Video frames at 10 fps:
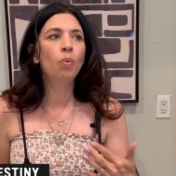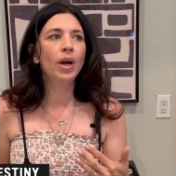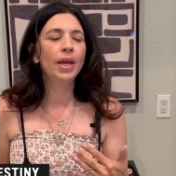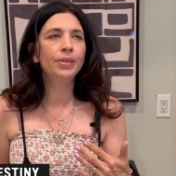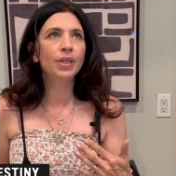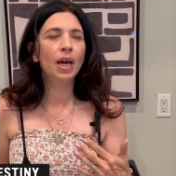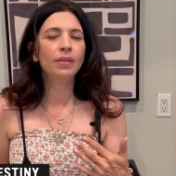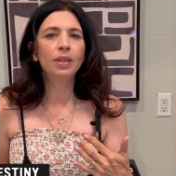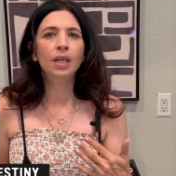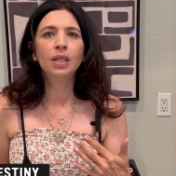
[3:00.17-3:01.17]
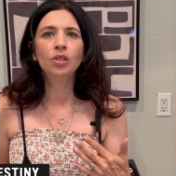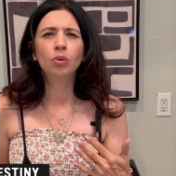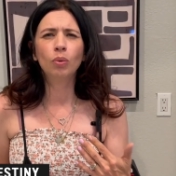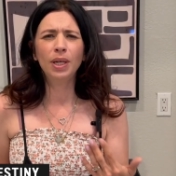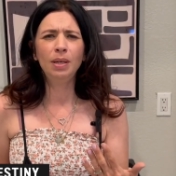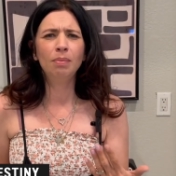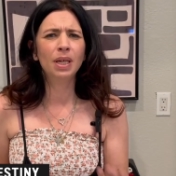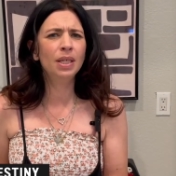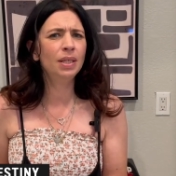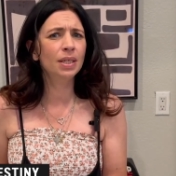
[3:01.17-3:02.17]
went, I think, twenty
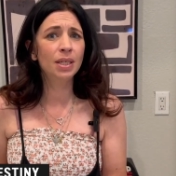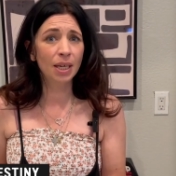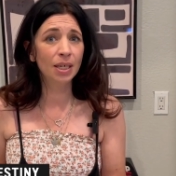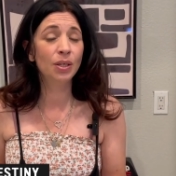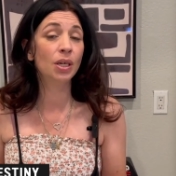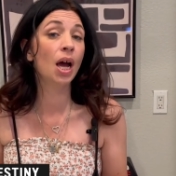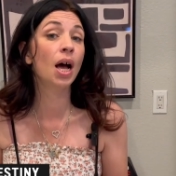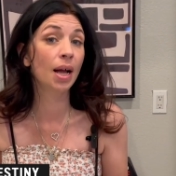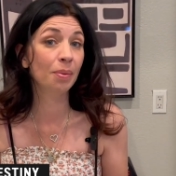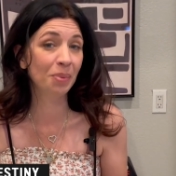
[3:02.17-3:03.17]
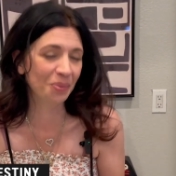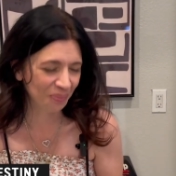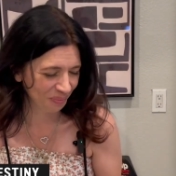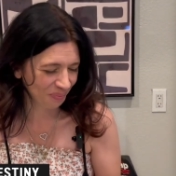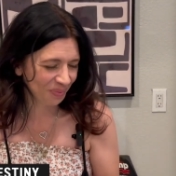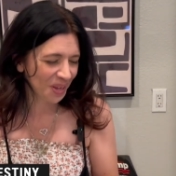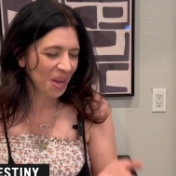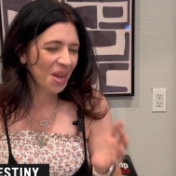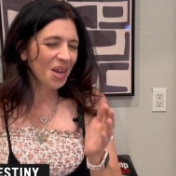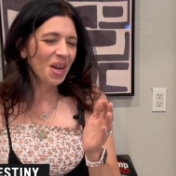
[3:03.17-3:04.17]
minutes into his time
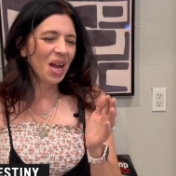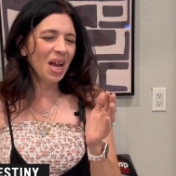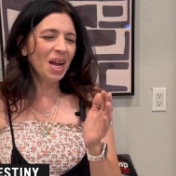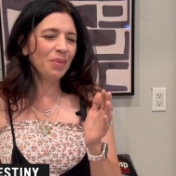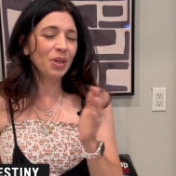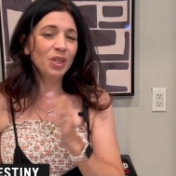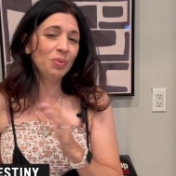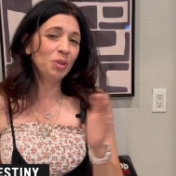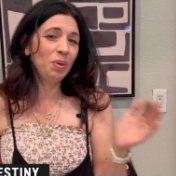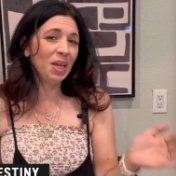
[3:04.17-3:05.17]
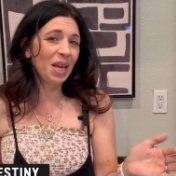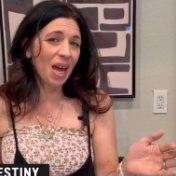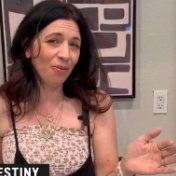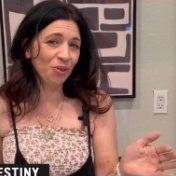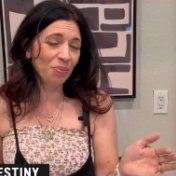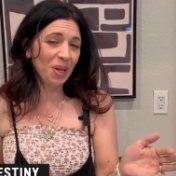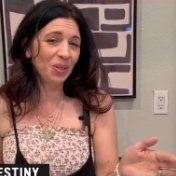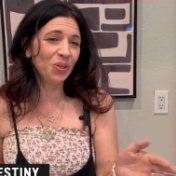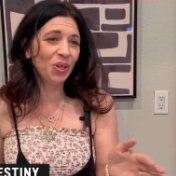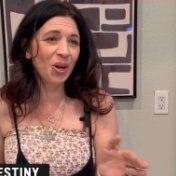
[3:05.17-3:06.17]
uh, because he was speaking after
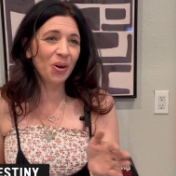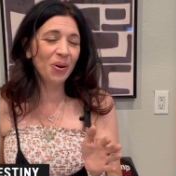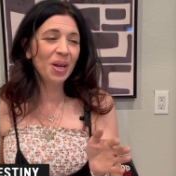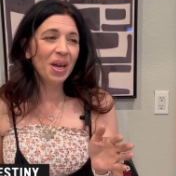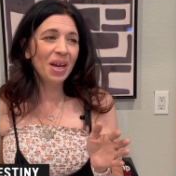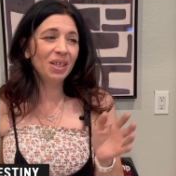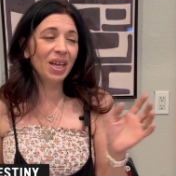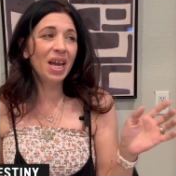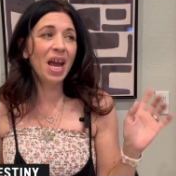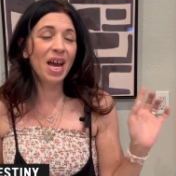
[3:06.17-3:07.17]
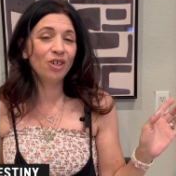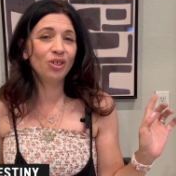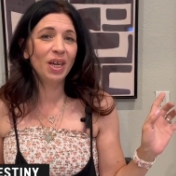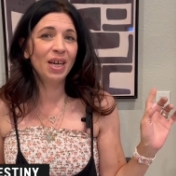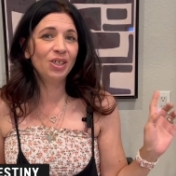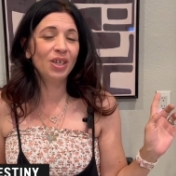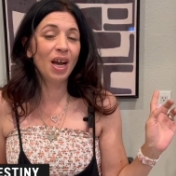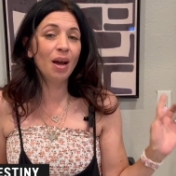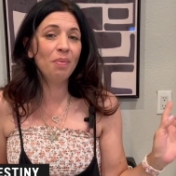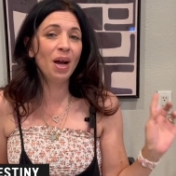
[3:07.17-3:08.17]
me. So Clay actually had to
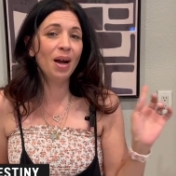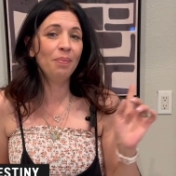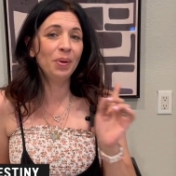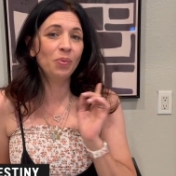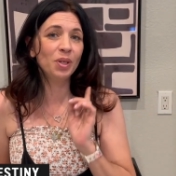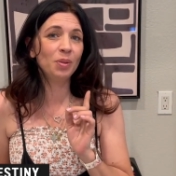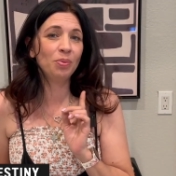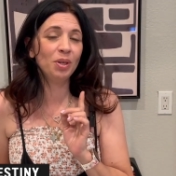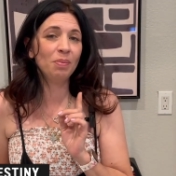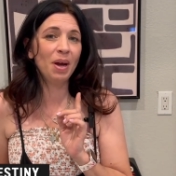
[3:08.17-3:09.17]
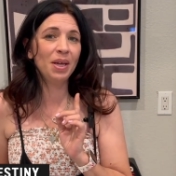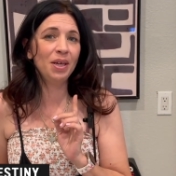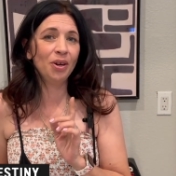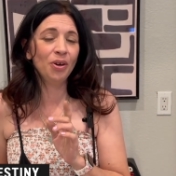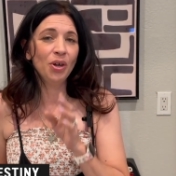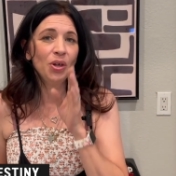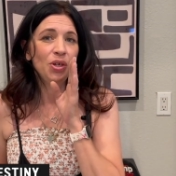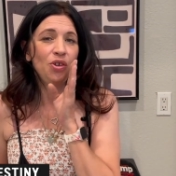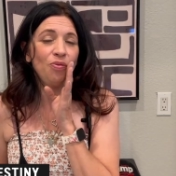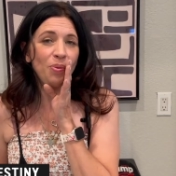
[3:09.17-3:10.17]
come up and whisper in my ear,
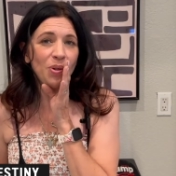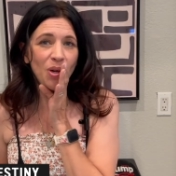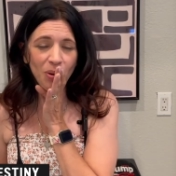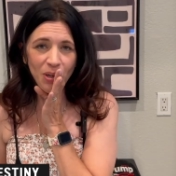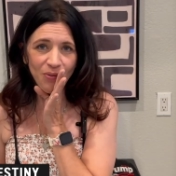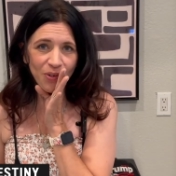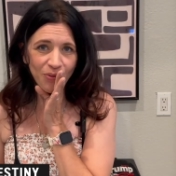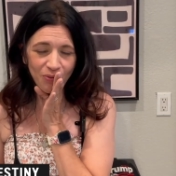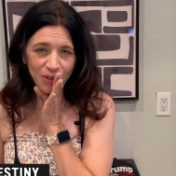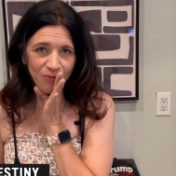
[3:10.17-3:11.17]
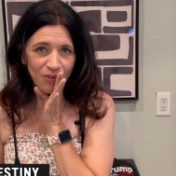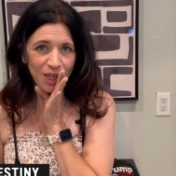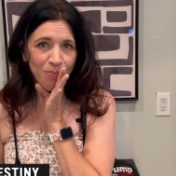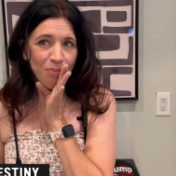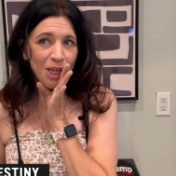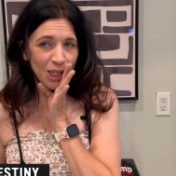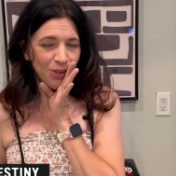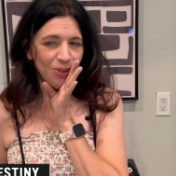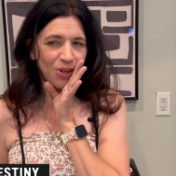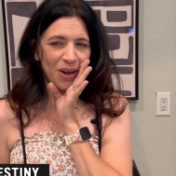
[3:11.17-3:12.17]
"You've been going for fifty
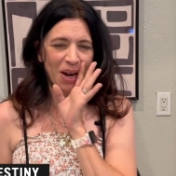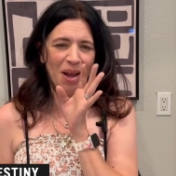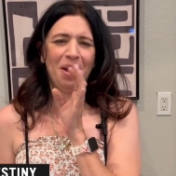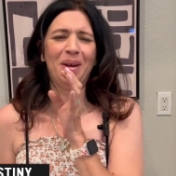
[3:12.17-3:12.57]
minutes, Tony,"